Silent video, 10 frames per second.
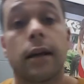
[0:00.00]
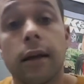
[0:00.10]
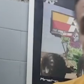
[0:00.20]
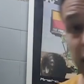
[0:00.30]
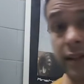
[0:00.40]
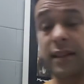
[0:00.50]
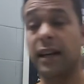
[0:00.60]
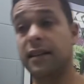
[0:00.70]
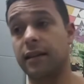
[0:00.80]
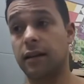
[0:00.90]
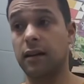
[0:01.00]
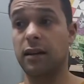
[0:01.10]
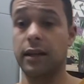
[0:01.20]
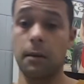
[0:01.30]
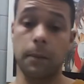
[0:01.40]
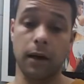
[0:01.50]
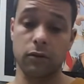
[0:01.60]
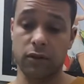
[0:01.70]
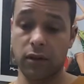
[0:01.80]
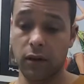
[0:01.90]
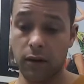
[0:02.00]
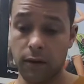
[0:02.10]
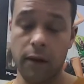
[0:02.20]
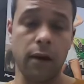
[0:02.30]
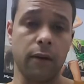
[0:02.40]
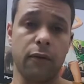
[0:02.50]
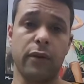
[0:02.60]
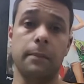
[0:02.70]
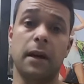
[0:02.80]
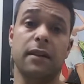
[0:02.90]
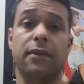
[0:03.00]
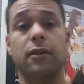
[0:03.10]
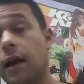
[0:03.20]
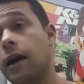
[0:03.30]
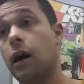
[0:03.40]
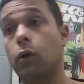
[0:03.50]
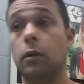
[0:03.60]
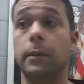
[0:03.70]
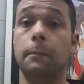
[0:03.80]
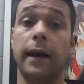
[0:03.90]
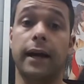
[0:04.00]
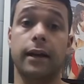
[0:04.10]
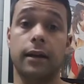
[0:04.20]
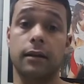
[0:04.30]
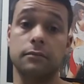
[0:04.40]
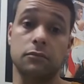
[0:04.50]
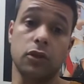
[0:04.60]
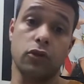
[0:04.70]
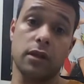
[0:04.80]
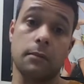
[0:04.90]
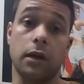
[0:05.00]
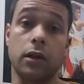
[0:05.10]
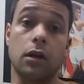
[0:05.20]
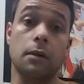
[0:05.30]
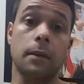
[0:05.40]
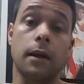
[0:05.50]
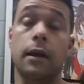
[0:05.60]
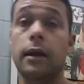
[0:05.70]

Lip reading: I think that in about 3 months I will be back using my arm,